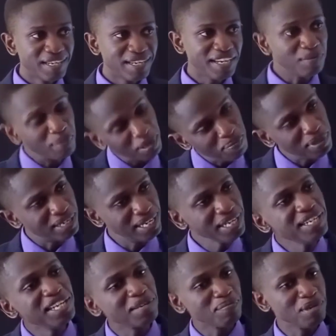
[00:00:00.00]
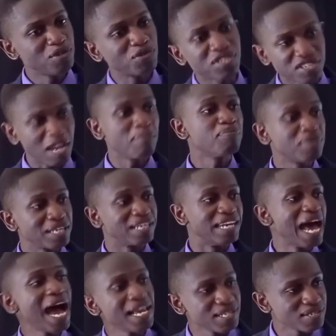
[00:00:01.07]
It may be leading me to something
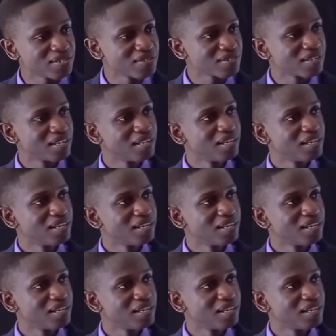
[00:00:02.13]
nice.